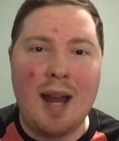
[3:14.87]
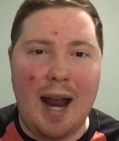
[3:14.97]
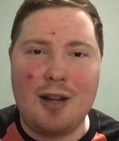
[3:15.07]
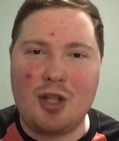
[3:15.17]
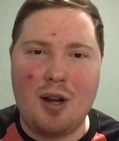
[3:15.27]

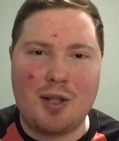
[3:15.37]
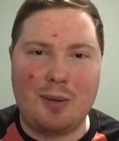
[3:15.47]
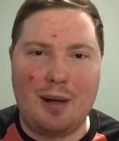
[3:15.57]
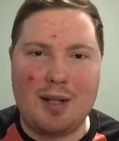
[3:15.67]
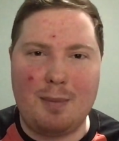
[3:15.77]
And she also
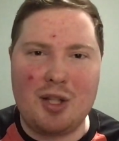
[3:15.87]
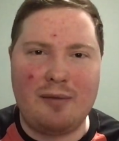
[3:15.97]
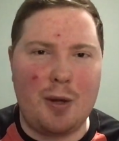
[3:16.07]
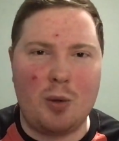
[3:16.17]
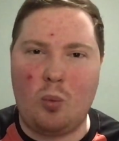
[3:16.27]
carries a bunch of
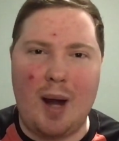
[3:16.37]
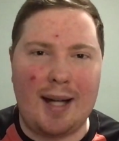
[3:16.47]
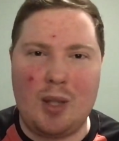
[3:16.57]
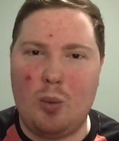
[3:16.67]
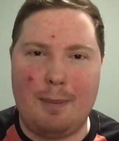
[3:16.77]
other
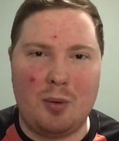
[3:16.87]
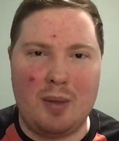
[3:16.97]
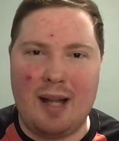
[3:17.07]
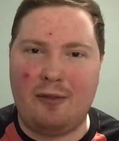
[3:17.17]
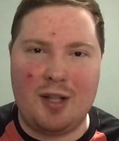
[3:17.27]
wacky weaponry
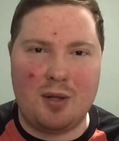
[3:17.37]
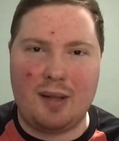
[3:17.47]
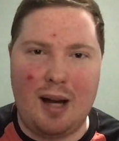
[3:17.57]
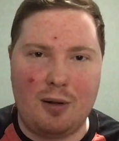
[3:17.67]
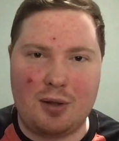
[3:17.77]
that fits her
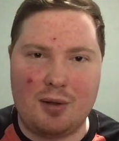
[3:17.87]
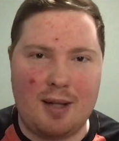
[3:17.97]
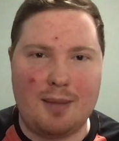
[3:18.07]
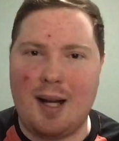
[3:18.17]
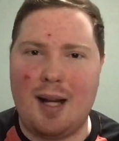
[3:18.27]
character
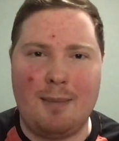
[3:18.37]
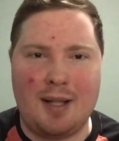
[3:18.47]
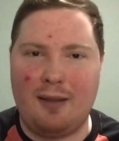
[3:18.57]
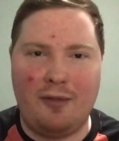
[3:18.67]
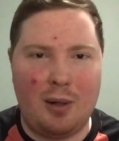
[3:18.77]
sometimes,
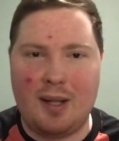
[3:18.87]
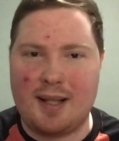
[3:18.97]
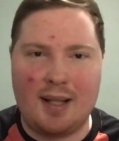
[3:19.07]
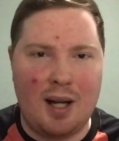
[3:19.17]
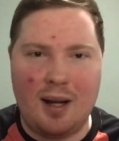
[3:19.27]
like various
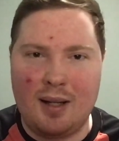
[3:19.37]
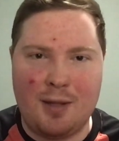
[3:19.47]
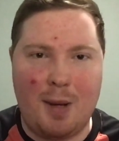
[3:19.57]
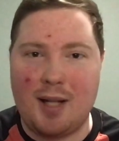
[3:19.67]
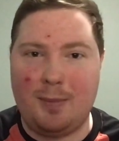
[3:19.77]
guns,
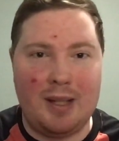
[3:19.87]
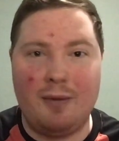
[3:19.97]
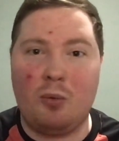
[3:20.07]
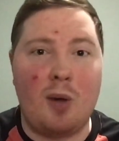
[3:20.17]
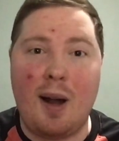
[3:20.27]
possibly
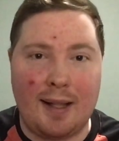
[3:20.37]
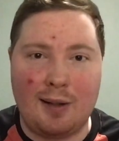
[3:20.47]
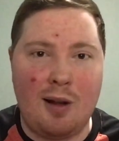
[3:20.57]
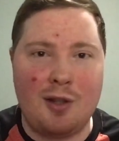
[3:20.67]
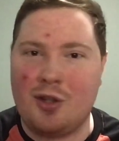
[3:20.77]
even rocket
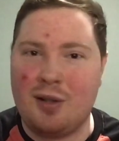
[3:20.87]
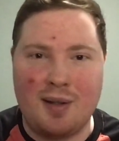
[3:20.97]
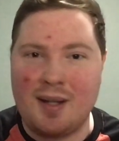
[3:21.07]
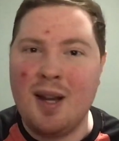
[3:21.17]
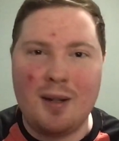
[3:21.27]

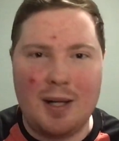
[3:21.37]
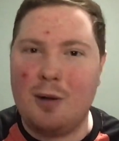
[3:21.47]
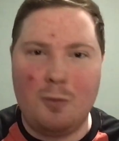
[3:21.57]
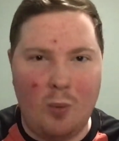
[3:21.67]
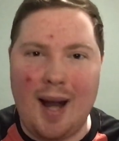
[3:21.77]
launchers, you
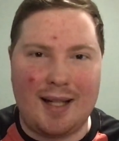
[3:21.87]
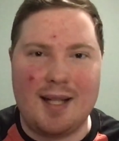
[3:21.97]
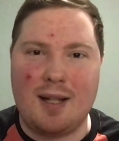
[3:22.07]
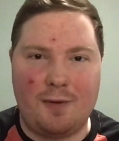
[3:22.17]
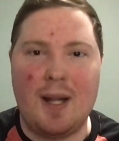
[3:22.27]
know, wacky
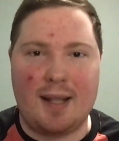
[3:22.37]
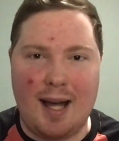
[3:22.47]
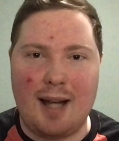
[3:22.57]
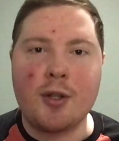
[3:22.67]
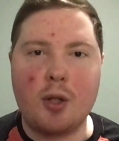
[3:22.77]
stuff like
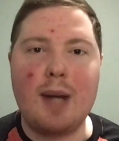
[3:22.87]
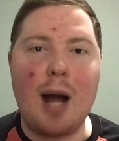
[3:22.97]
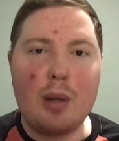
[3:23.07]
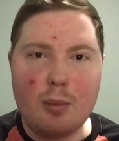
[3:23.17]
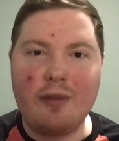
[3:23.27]
that. So now
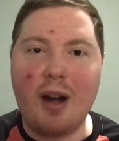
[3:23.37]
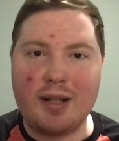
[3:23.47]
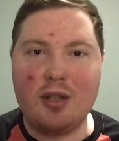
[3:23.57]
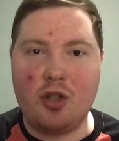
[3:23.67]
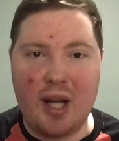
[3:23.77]
we move on
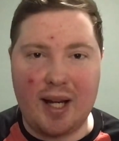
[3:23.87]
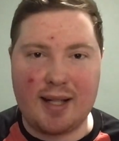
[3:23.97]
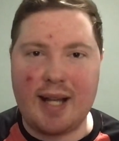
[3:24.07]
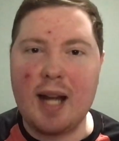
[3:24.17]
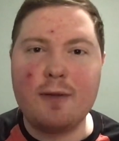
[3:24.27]
to
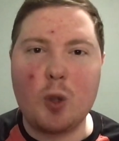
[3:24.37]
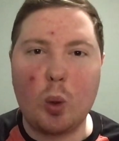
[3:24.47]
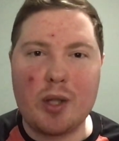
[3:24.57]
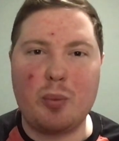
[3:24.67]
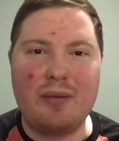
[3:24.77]
Jinx, and of
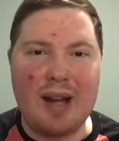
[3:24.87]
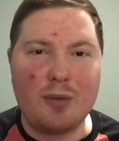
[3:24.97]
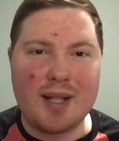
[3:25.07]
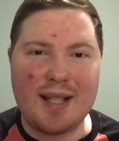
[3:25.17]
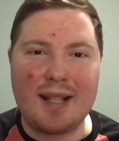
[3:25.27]
course, we've never
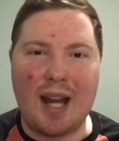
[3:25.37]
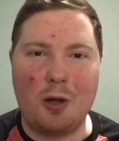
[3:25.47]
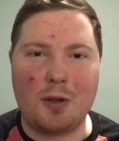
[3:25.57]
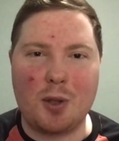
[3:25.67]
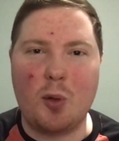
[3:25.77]
seen a
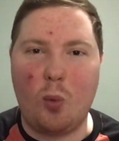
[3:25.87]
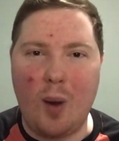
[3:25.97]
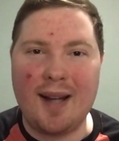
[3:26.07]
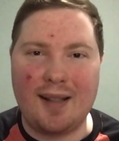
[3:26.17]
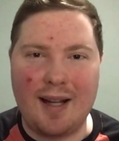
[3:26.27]
character
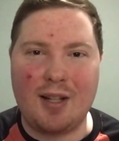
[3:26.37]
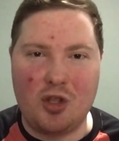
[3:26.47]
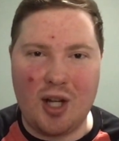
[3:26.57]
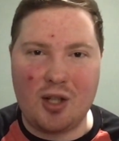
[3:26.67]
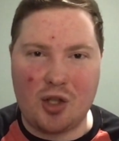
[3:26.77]
quite like
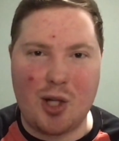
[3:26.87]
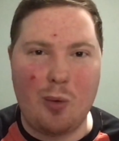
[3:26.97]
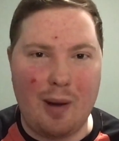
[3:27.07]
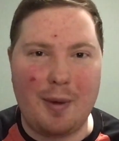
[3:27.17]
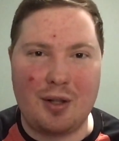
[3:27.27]
Jinx show
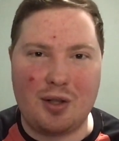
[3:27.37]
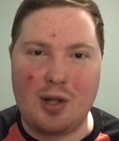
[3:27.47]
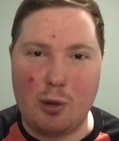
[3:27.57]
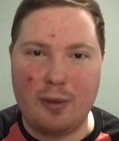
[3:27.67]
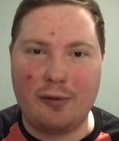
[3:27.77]
up on the
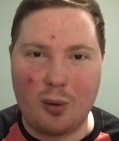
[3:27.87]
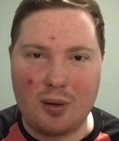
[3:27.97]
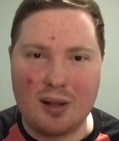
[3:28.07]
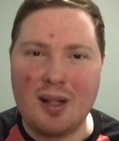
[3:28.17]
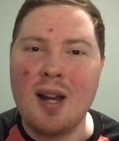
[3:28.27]
show
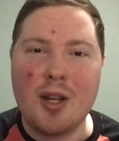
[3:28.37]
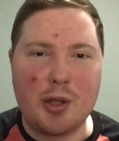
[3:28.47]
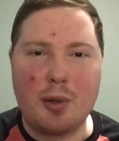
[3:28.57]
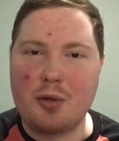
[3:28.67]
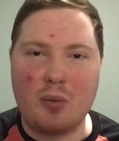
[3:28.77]
before, so
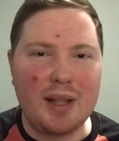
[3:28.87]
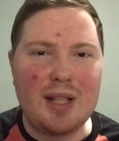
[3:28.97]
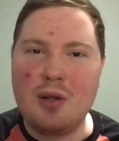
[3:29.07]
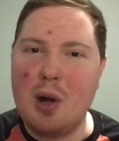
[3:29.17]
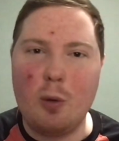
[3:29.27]
there's really
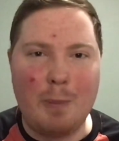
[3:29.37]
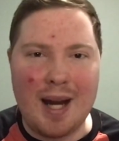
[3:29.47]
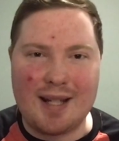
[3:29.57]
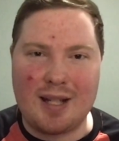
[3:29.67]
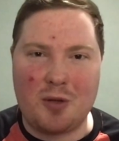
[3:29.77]
no
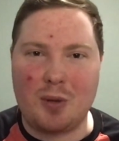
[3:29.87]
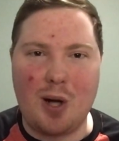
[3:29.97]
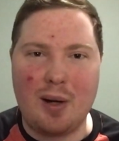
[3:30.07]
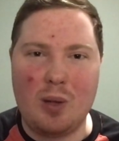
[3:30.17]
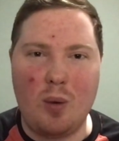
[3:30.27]
basis
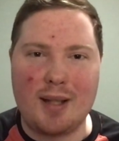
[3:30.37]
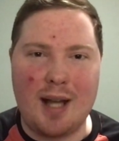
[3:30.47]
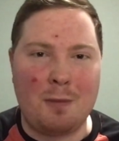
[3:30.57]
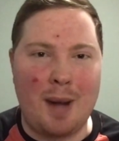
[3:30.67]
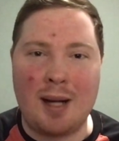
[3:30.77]
regarding what Death
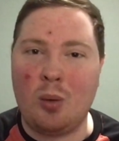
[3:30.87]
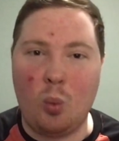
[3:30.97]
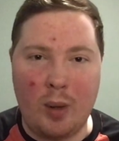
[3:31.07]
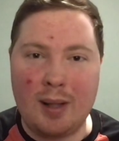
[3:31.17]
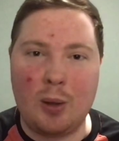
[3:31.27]
death battle
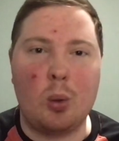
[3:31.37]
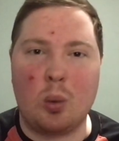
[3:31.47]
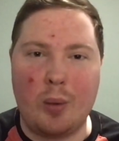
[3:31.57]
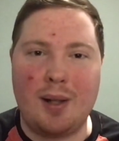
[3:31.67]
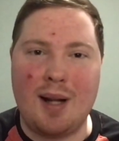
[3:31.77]
will or
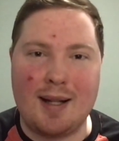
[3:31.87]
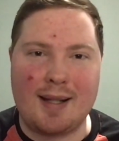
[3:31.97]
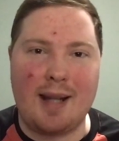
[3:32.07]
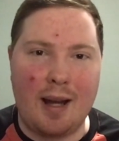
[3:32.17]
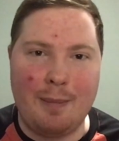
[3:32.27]
will not
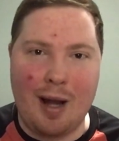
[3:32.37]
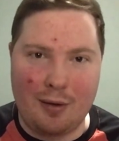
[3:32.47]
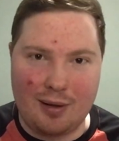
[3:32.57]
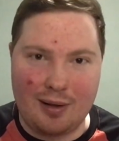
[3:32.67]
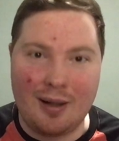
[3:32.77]
say about
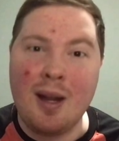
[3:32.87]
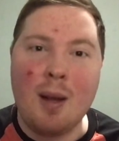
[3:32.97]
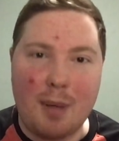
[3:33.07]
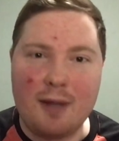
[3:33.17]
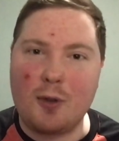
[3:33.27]
her.
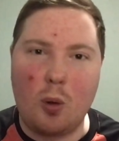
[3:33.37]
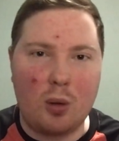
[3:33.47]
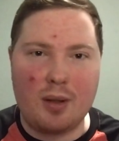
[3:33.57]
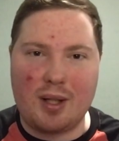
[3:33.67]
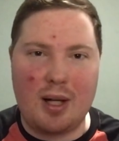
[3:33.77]
But of
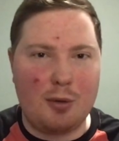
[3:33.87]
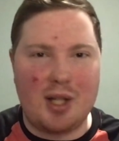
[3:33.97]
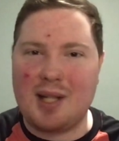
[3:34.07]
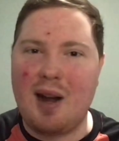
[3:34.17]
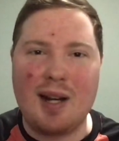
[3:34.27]
course, you know,
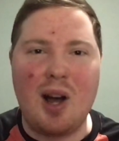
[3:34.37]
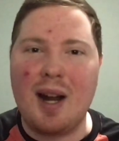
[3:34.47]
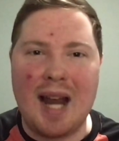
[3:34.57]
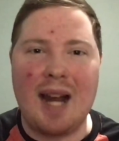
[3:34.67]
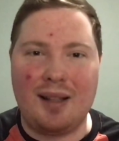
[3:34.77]
she's not
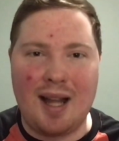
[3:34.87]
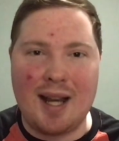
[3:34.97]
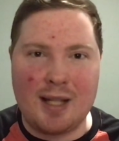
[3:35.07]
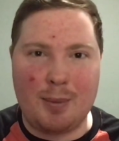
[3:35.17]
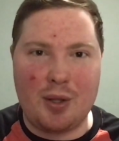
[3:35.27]

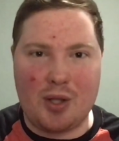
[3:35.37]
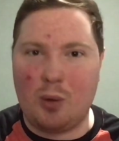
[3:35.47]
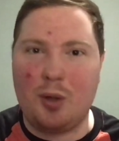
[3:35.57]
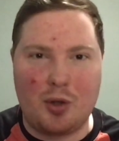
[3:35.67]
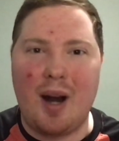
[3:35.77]
unanalyzable, so
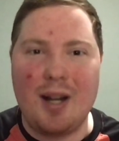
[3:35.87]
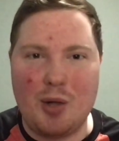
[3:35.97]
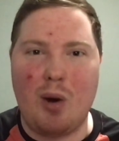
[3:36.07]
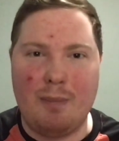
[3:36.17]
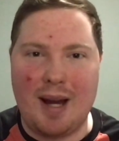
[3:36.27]
we'll try to
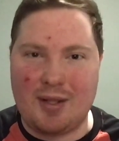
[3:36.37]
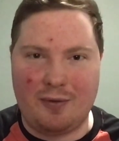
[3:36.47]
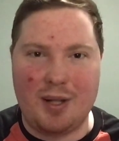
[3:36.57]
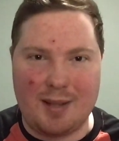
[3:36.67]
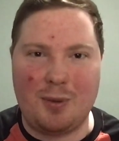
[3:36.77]
do our best
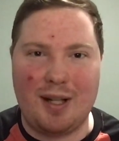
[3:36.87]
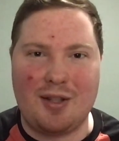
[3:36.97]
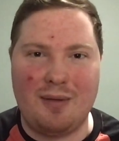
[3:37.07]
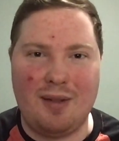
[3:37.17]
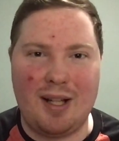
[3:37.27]
for this
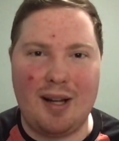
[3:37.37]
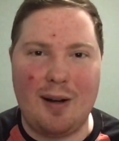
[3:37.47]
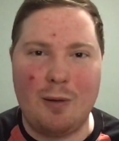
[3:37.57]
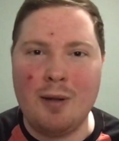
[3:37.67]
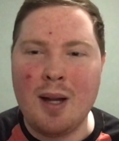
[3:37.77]
prediction
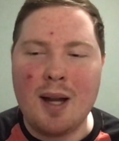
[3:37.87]
video.